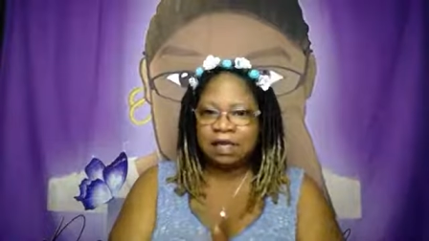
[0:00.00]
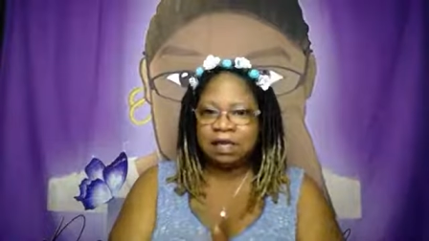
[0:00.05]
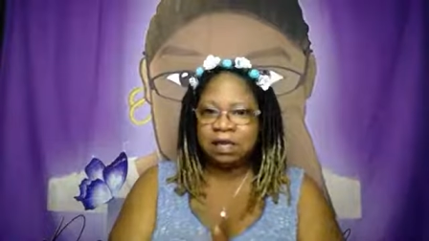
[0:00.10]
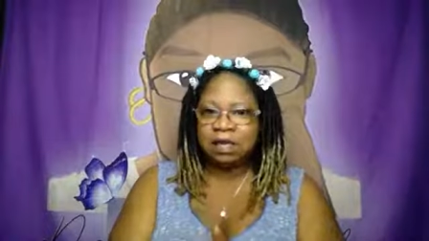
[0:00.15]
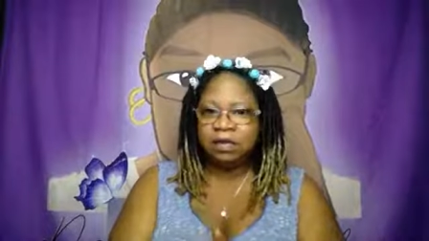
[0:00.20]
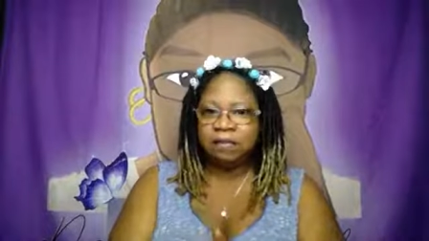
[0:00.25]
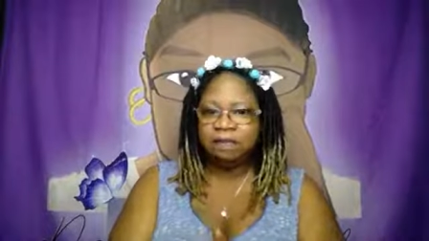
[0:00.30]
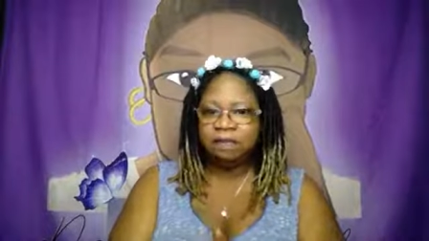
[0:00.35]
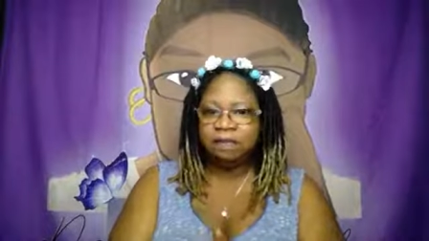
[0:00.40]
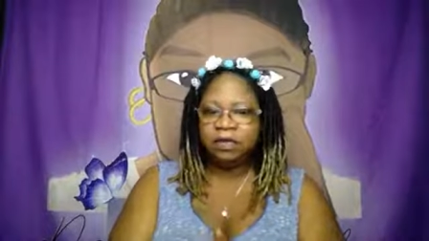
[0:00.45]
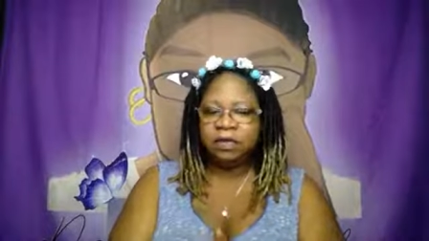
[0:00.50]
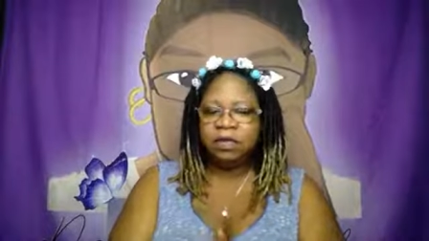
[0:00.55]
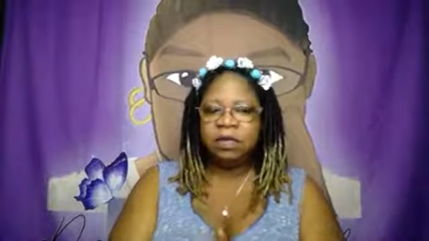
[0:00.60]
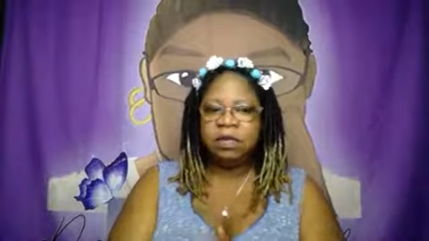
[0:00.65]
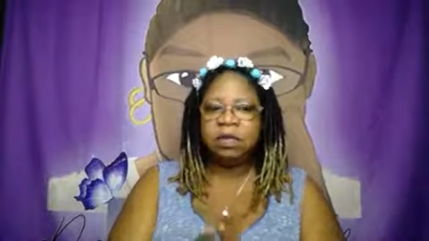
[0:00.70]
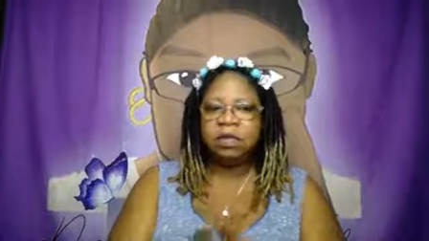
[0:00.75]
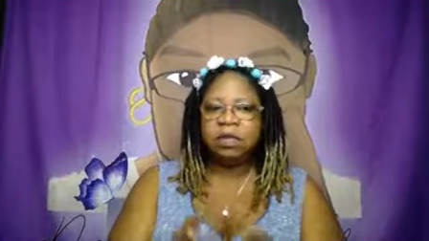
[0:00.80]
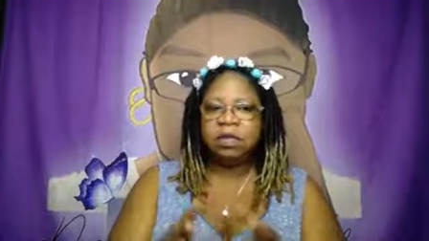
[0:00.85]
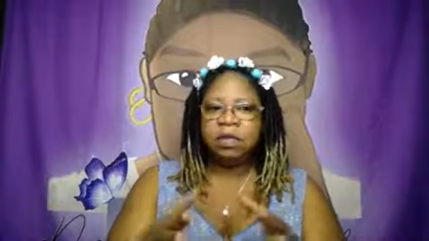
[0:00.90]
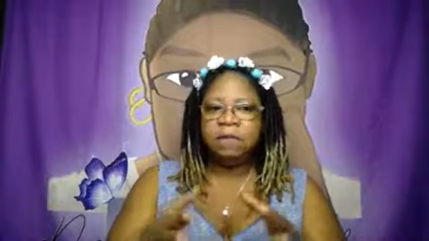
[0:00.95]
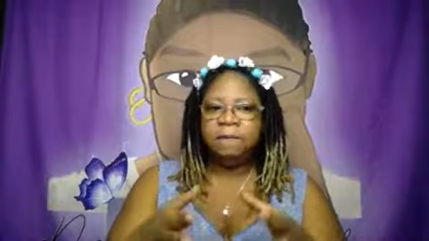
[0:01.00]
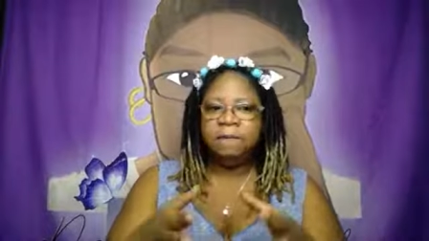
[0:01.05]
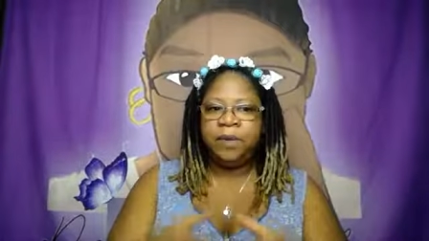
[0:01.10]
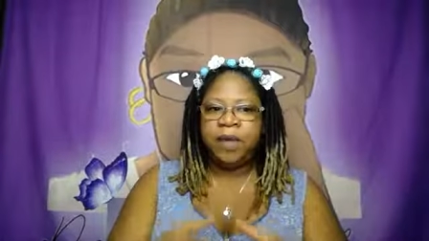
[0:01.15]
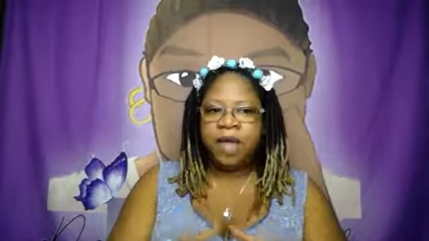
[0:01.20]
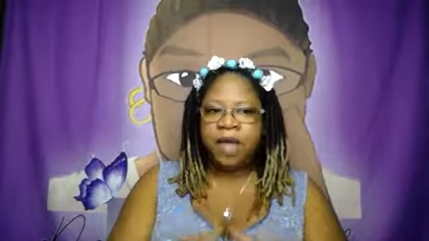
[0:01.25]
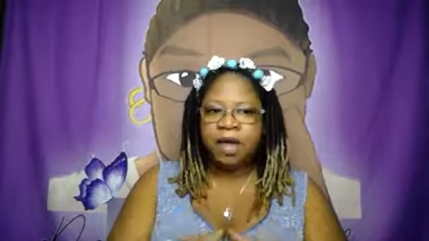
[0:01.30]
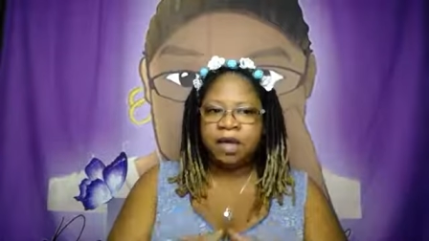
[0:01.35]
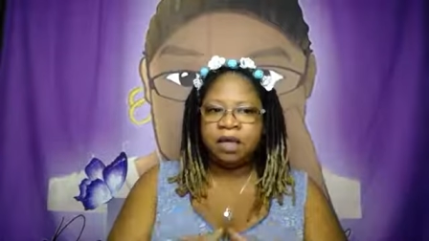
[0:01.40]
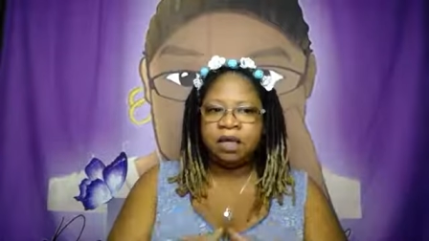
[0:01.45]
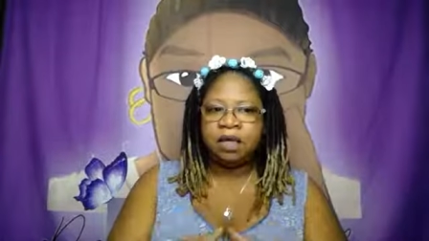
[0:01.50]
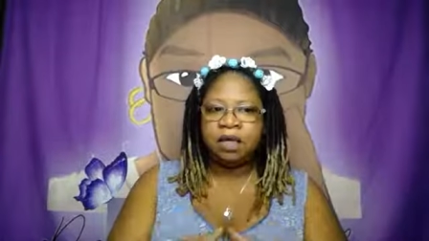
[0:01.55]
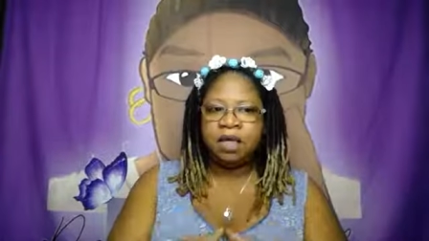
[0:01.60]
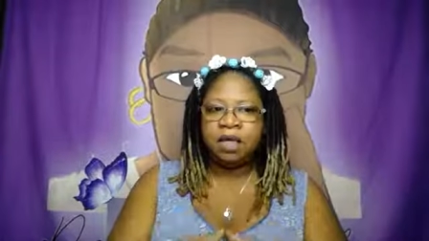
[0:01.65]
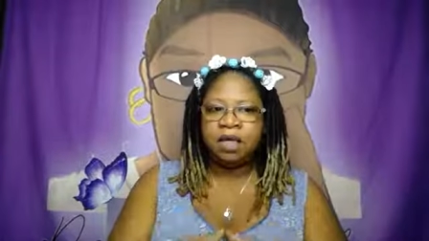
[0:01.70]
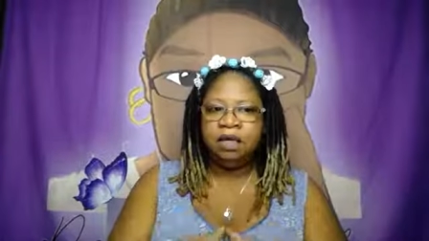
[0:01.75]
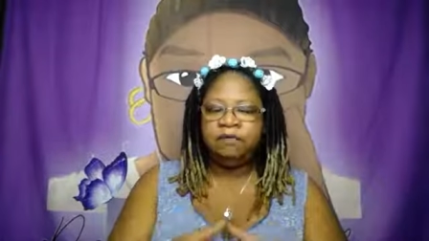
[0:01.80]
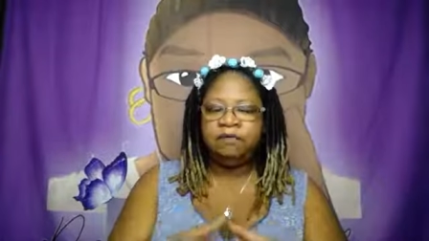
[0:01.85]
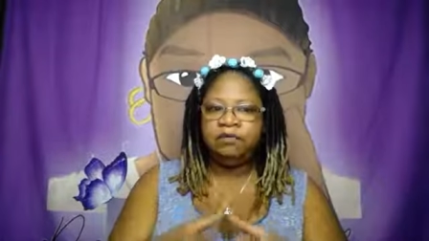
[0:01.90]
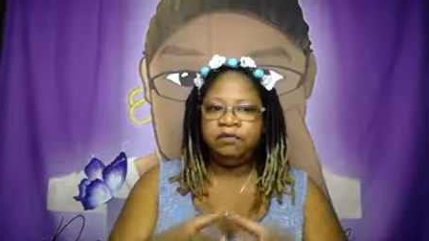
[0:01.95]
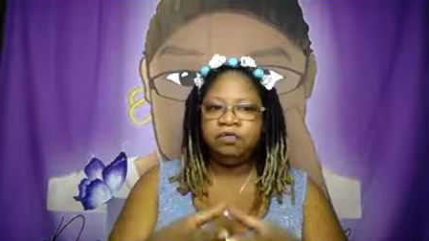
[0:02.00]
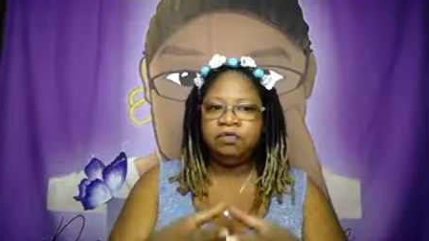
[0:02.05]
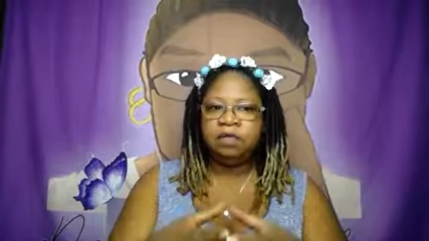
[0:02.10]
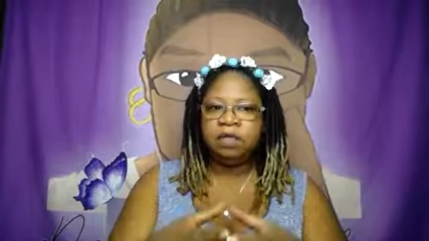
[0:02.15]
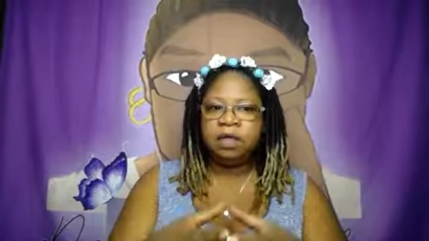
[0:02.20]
them. But if you,